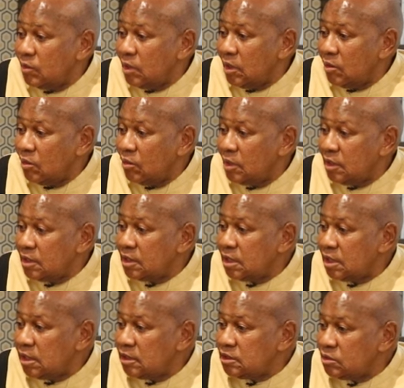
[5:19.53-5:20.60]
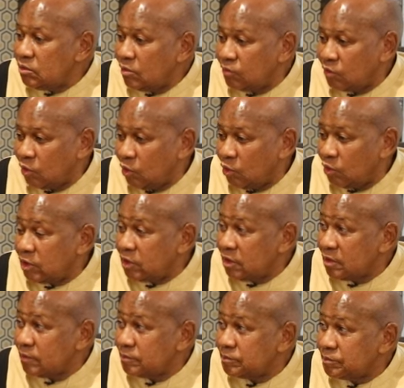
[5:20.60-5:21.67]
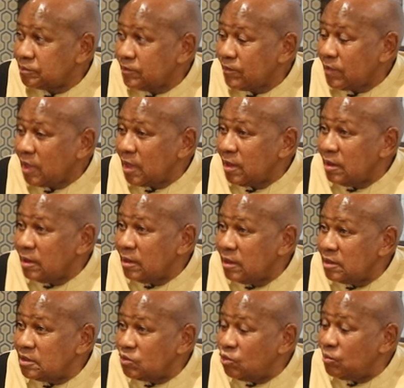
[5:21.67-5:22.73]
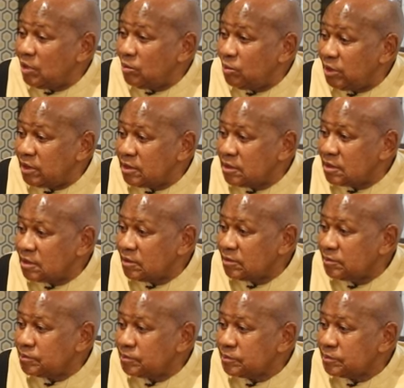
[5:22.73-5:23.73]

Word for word: uh, we are all a creation of God as human beings.